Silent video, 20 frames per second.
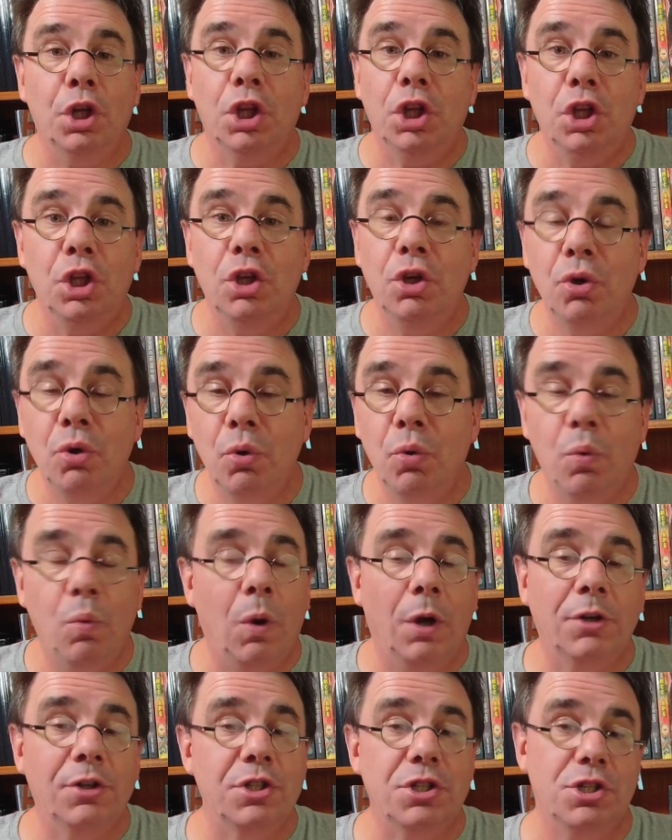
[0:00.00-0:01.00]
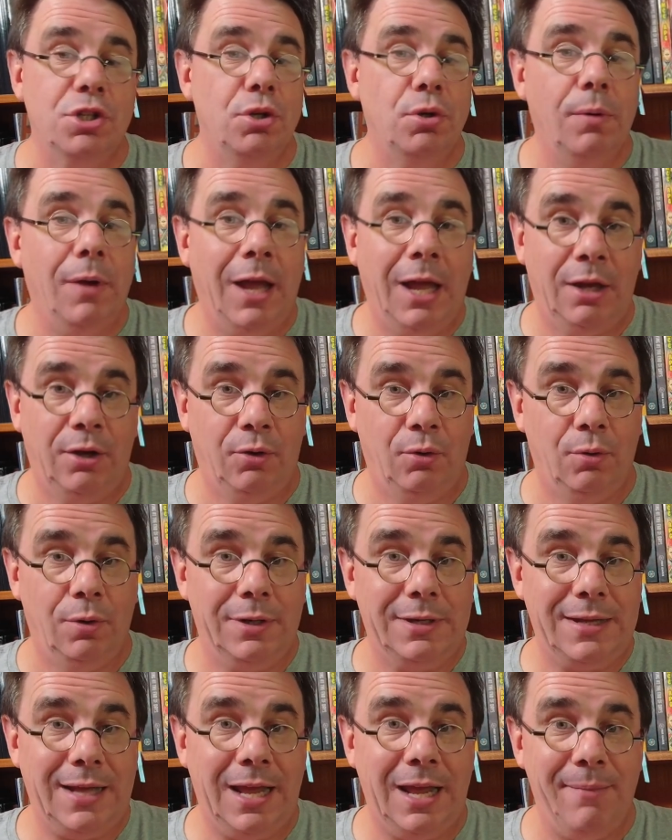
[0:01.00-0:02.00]
you want to do at your
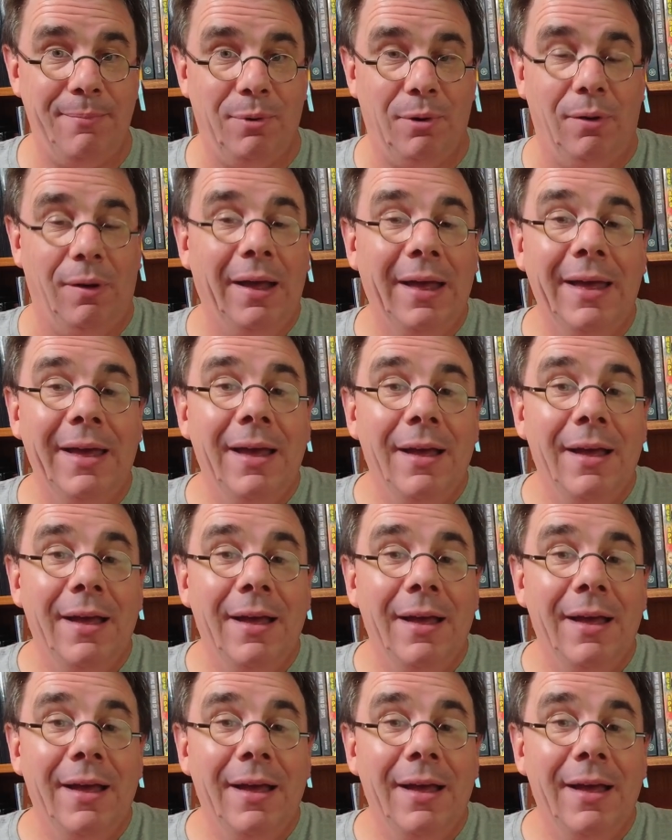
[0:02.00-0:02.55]
table.